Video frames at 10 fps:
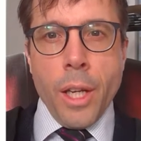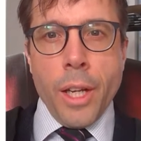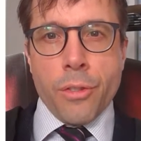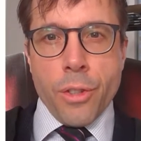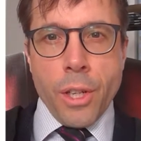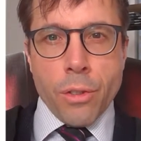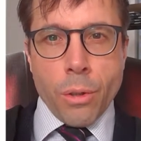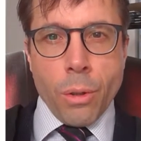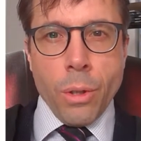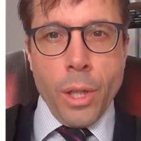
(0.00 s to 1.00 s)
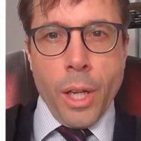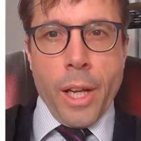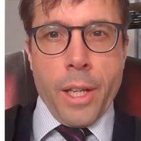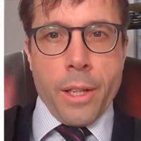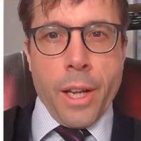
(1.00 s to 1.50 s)
It's an integral,
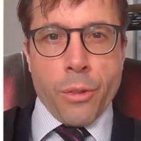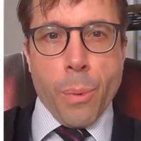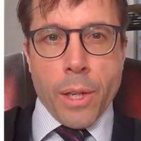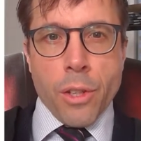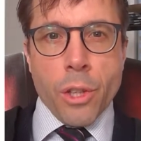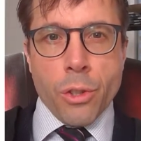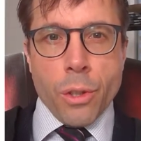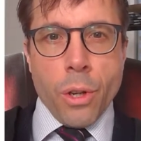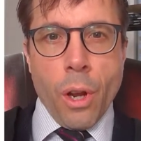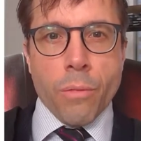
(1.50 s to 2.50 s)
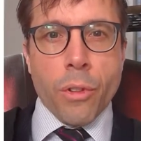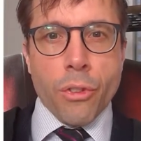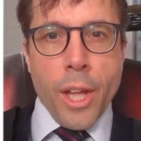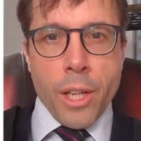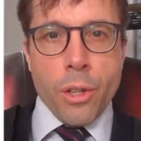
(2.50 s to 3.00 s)
i.e. an expectation, over
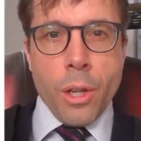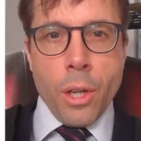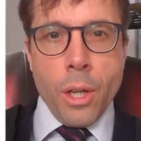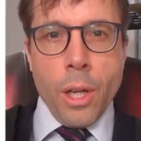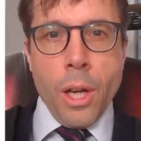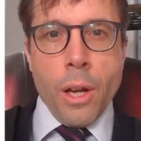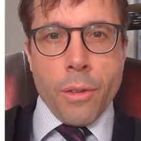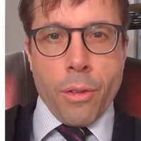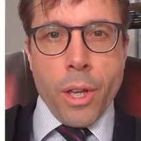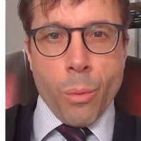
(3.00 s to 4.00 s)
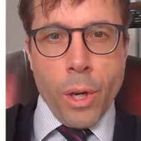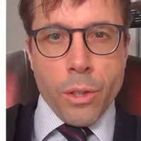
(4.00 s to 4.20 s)
z. And the thing we're